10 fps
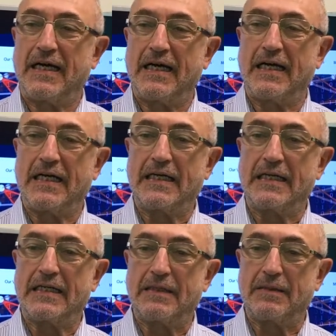
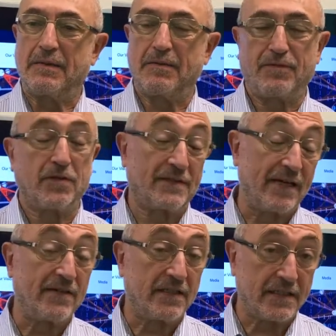uh, for
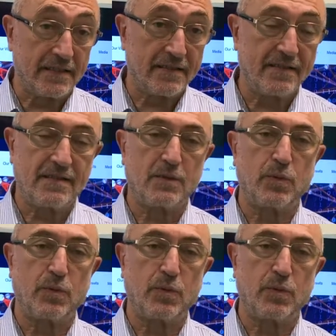several reasons.